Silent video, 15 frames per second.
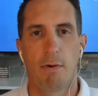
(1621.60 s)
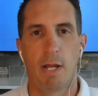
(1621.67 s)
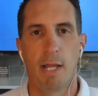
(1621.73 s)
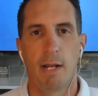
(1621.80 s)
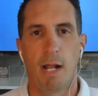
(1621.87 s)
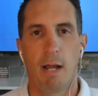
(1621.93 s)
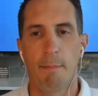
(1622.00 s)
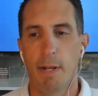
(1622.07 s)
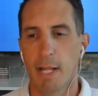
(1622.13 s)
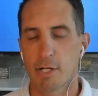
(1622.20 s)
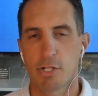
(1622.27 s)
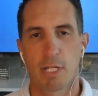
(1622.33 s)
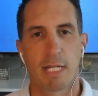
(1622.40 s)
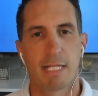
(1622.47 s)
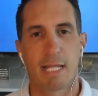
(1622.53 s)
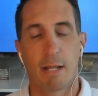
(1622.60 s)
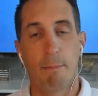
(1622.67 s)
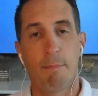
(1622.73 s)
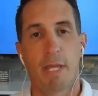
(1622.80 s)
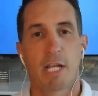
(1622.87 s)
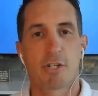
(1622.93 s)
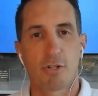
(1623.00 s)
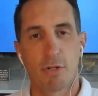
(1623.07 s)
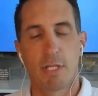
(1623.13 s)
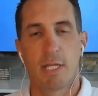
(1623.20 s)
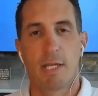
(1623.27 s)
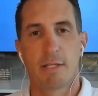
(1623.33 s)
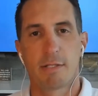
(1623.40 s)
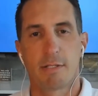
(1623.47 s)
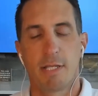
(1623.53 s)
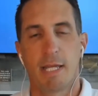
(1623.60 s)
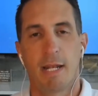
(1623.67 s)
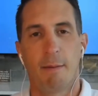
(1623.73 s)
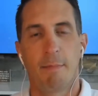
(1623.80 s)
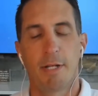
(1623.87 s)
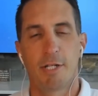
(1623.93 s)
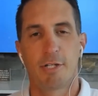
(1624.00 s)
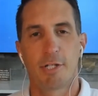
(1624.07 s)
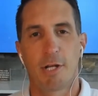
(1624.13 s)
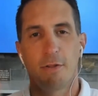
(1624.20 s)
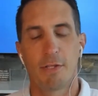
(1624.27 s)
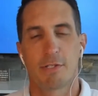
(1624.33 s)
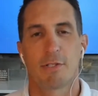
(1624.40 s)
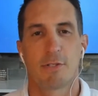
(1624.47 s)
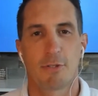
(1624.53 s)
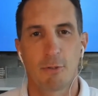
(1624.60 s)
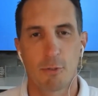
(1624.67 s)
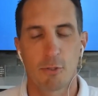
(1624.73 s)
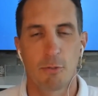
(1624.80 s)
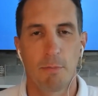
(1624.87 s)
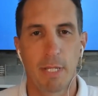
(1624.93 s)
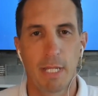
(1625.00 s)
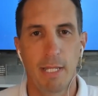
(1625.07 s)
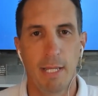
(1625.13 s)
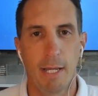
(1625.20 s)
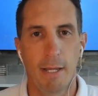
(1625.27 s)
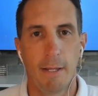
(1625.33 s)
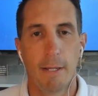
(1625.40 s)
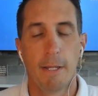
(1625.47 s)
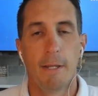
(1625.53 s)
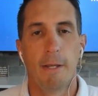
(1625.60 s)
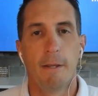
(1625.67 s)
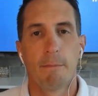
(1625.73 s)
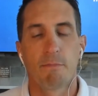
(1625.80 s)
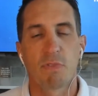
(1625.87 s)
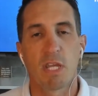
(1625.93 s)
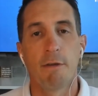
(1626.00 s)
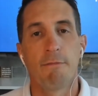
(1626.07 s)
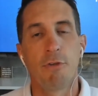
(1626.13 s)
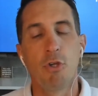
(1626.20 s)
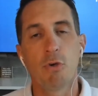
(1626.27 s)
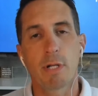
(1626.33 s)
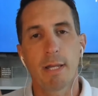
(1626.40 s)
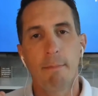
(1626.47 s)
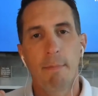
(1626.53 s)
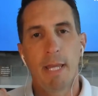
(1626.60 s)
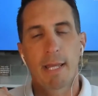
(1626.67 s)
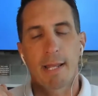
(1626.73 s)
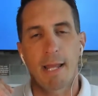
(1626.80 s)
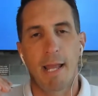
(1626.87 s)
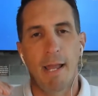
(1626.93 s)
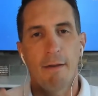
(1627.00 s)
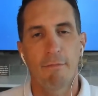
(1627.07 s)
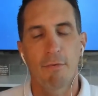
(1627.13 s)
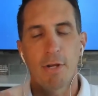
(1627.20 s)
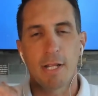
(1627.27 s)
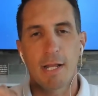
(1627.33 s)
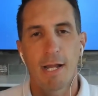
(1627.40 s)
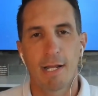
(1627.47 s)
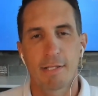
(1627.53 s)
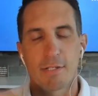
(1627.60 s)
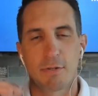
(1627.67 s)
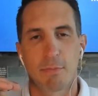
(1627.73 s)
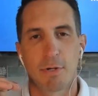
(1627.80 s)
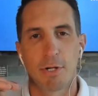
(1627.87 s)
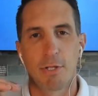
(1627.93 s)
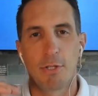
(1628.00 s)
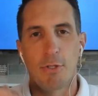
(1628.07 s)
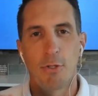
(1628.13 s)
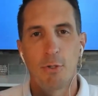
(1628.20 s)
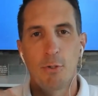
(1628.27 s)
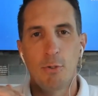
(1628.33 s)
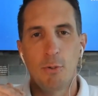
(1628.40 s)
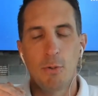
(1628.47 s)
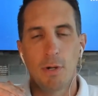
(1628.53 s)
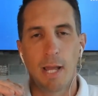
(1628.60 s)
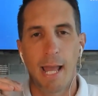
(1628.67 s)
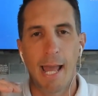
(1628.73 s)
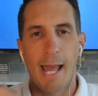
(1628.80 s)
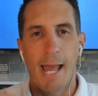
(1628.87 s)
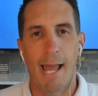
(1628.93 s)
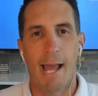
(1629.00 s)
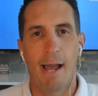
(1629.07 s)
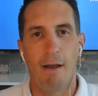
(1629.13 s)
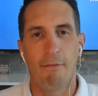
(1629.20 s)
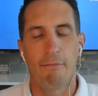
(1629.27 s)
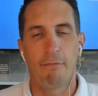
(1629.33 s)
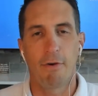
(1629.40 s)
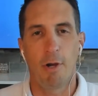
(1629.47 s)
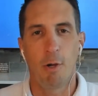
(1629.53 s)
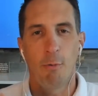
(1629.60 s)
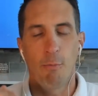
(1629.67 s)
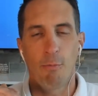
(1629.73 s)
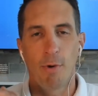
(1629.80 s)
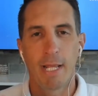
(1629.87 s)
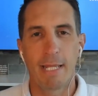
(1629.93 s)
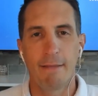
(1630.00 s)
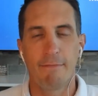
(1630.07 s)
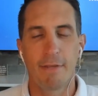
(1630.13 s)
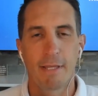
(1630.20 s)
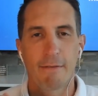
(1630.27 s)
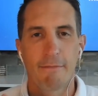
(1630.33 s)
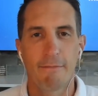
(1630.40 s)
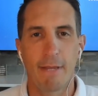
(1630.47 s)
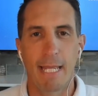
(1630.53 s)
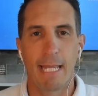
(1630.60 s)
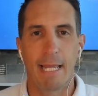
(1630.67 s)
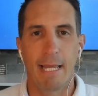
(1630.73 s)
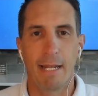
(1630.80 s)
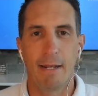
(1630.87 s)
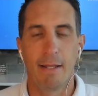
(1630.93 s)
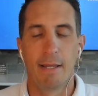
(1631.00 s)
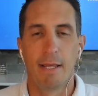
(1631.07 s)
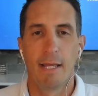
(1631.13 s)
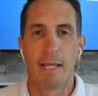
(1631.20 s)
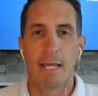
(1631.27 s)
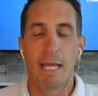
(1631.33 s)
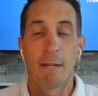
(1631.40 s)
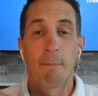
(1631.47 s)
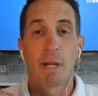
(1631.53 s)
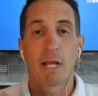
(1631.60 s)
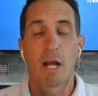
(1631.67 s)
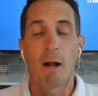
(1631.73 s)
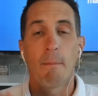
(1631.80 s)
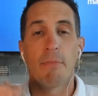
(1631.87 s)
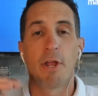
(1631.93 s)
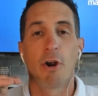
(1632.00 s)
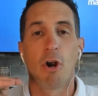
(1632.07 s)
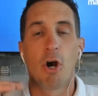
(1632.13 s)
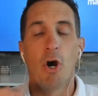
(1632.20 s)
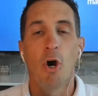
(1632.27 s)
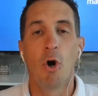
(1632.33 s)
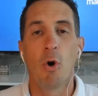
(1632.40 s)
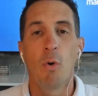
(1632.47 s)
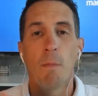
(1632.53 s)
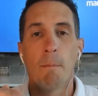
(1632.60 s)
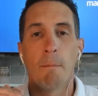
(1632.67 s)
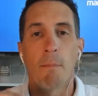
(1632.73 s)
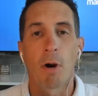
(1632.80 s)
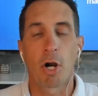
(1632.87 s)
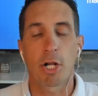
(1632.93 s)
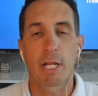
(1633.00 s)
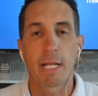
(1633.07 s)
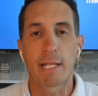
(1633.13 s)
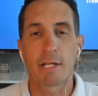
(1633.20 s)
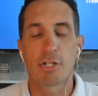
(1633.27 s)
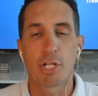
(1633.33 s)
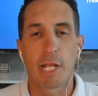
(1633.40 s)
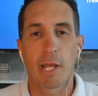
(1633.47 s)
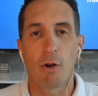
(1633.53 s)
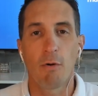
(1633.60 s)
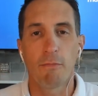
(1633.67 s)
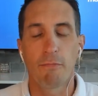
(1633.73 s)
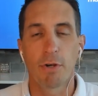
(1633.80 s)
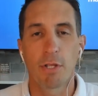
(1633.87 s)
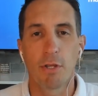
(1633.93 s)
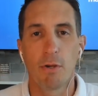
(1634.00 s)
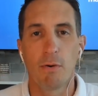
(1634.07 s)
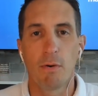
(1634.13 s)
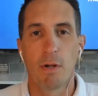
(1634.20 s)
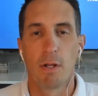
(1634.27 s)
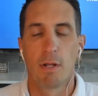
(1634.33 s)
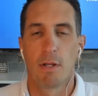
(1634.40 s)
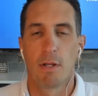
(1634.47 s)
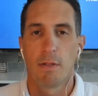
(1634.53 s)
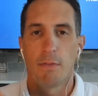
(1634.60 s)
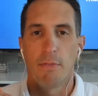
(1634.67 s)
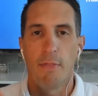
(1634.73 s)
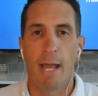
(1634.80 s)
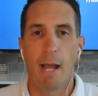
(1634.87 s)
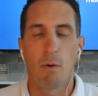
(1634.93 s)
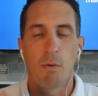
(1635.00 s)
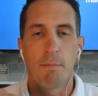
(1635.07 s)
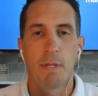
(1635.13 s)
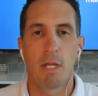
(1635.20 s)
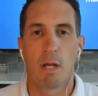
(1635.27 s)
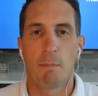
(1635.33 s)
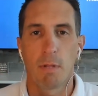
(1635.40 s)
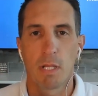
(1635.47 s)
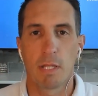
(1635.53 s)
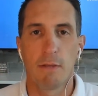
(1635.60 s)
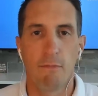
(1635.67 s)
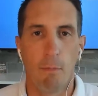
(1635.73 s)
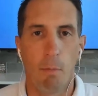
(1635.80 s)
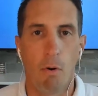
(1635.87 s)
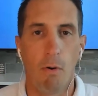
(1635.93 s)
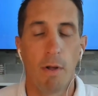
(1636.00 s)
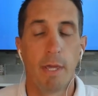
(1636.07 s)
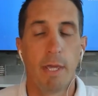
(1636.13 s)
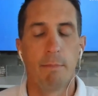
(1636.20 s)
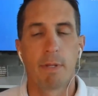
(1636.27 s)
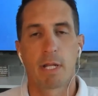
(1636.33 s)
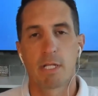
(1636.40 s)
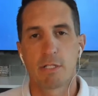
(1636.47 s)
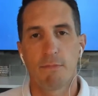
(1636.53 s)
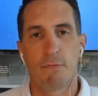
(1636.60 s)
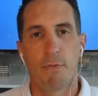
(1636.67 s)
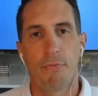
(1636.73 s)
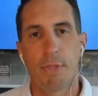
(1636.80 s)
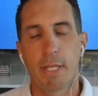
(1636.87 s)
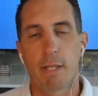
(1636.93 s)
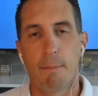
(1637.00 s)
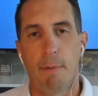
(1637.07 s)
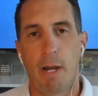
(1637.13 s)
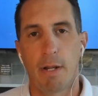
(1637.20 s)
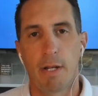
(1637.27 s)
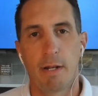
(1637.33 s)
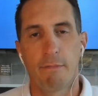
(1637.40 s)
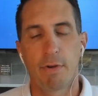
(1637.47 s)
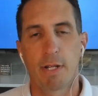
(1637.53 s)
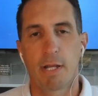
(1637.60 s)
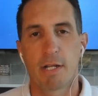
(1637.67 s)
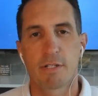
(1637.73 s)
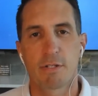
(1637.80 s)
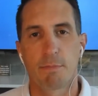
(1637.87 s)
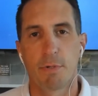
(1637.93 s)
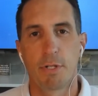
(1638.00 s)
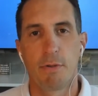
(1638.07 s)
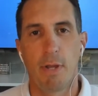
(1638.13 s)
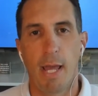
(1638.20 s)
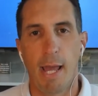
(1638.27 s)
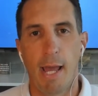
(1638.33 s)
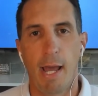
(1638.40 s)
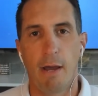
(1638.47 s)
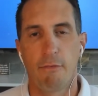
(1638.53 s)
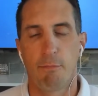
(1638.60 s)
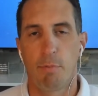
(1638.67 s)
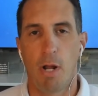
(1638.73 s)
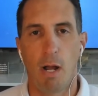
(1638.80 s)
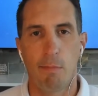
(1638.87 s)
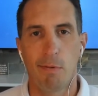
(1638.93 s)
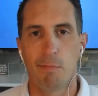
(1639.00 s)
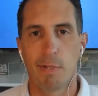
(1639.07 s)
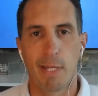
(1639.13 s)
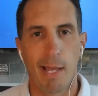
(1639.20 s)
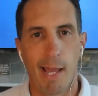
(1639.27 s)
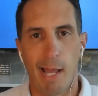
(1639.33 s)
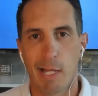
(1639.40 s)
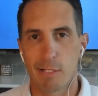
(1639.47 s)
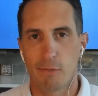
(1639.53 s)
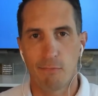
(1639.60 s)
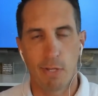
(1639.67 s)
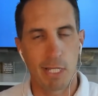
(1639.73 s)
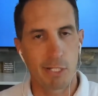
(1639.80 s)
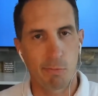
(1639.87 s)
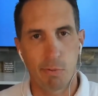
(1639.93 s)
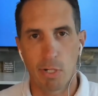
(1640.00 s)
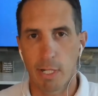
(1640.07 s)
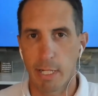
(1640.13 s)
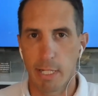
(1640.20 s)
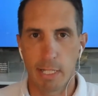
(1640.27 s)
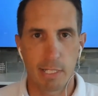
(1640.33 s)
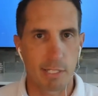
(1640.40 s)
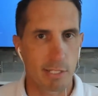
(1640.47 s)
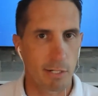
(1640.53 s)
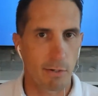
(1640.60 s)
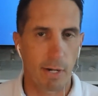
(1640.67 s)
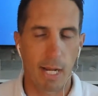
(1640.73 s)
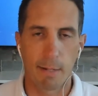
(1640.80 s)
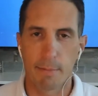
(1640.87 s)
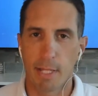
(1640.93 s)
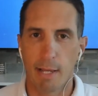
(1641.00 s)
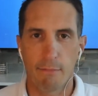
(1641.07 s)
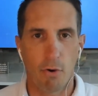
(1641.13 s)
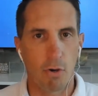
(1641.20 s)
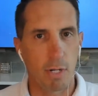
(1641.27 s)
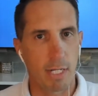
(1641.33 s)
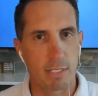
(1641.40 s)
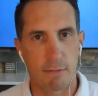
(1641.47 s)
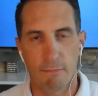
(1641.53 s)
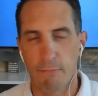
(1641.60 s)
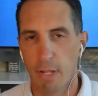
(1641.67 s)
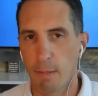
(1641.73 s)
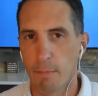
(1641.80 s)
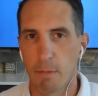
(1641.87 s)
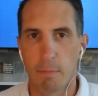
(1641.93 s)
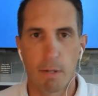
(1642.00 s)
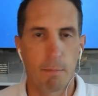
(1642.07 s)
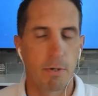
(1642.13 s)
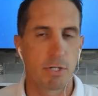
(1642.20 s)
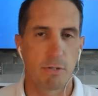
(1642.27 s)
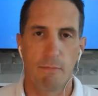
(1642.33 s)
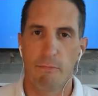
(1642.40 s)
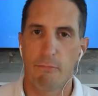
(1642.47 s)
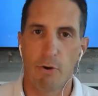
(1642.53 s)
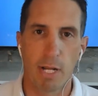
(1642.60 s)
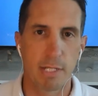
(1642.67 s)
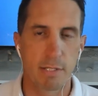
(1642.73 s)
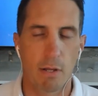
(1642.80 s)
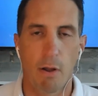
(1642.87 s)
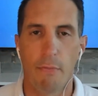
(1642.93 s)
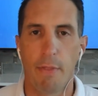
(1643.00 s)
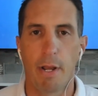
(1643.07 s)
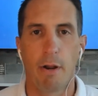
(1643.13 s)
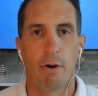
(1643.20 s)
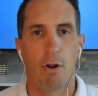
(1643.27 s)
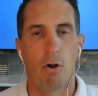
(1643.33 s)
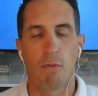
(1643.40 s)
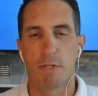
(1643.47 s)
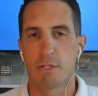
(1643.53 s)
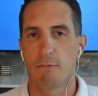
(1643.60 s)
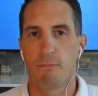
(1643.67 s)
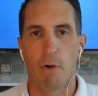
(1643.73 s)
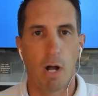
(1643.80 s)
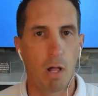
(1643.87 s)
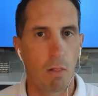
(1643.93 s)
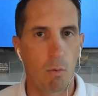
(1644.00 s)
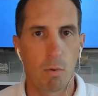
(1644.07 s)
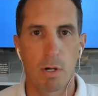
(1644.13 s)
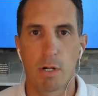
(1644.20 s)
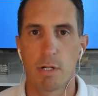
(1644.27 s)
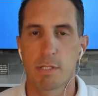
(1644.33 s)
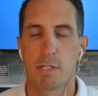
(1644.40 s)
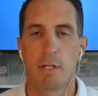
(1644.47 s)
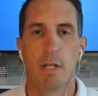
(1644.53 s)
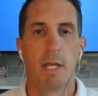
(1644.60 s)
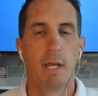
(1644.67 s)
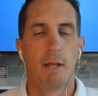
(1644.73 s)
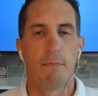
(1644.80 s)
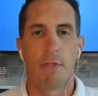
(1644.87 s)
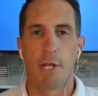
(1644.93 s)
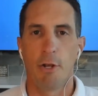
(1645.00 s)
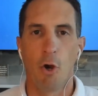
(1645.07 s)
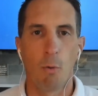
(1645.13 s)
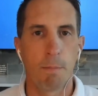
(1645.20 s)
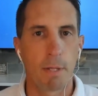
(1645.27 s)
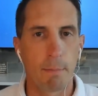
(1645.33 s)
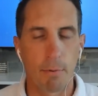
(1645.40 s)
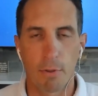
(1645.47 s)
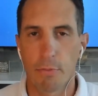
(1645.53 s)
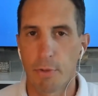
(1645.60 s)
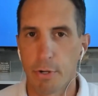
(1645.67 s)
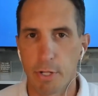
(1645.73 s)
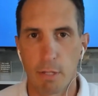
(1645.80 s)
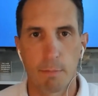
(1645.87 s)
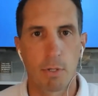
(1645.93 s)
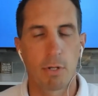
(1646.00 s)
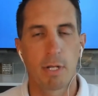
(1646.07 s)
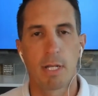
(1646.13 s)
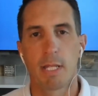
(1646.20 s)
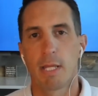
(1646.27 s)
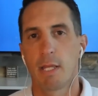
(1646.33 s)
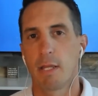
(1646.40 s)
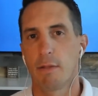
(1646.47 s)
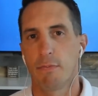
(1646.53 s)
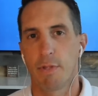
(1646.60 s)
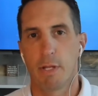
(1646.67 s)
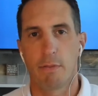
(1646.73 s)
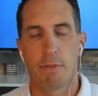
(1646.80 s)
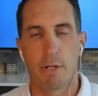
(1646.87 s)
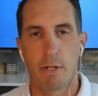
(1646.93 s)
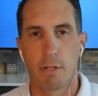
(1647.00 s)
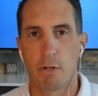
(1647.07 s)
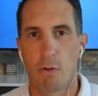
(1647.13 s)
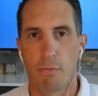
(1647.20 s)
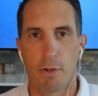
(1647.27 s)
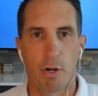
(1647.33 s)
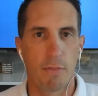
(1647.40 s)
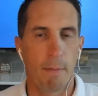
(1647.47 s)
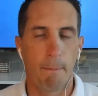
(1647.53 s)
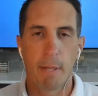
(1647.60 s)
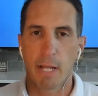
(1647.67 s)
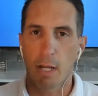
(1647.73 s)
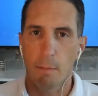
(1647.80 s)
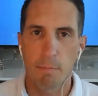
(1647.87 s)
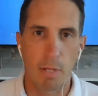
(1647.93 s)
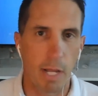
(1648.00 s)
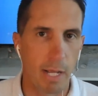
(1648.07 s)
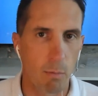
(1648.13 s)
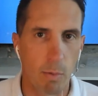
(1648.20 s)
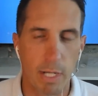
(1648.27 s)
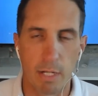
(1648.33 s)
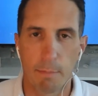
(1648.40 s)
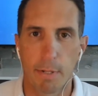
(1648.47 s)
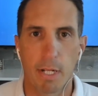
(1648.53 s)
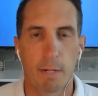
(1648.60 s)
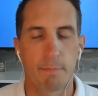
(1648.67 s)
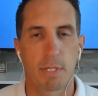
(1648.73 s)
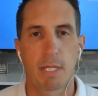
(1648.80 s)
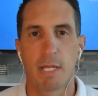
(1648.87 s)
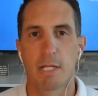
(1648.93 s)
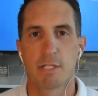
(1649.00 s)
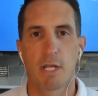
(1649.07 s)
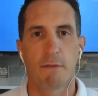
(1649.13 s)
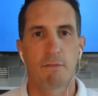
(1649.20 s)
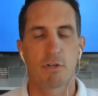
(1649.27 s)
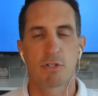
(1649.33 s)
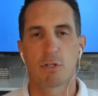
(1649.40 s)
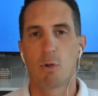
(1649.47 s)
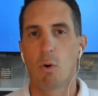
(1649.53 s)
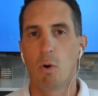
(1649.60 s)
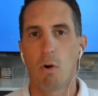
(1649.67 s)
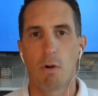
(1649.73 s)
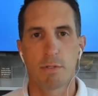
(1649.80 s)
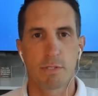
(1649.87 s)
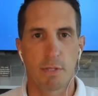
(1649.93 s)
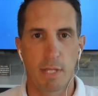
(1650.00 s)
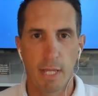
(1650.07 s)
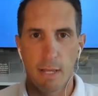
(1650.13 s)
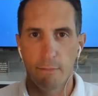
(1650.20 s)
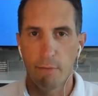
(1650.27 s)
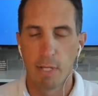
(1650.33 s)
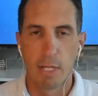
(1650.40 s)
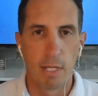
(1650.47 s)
right? I'm actually going to take a picture of this and I'm going to share this on social media. If you can make every customer you have a raving fan and become their own marketing channel for you, that would be unbelievable. Because if you think about it, every customer you have probably has Facebook and Instagram, and they have all kinds of family members and friends on there and all these followers, and they know people in their community, and they're in the pickup line waiting to pick up the kids after school, and so they have